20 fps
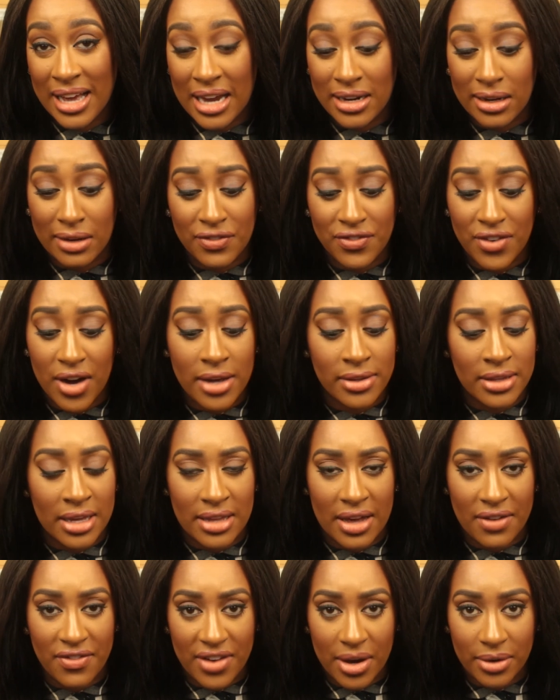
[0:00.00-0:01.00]
and I find that
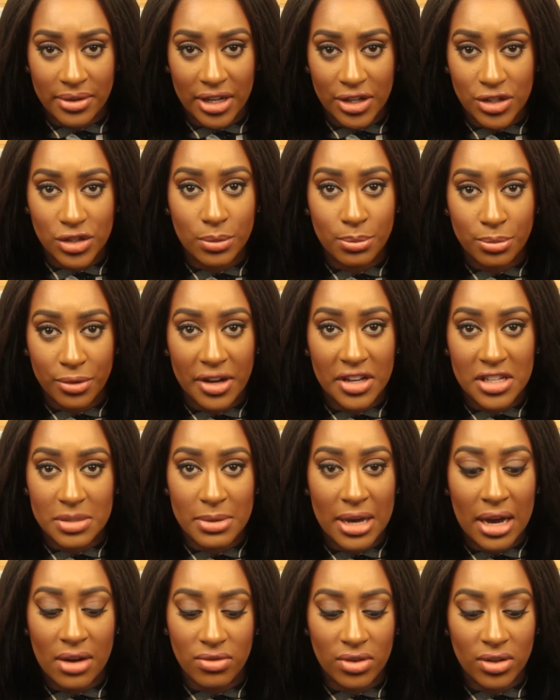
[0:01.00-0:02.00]
that foundation breaks
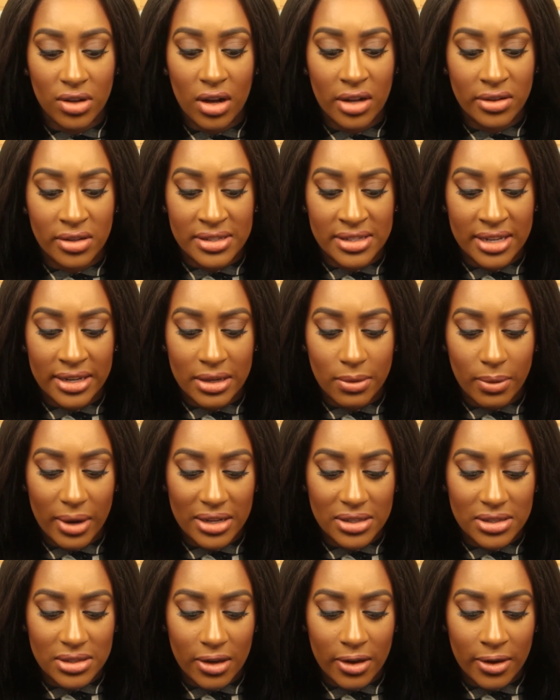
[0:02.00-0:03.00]
me out regardless
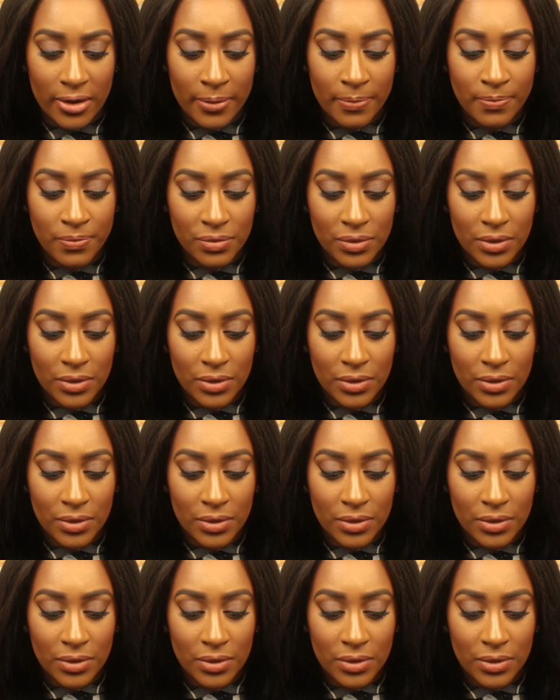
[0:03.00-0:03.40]
anyway, so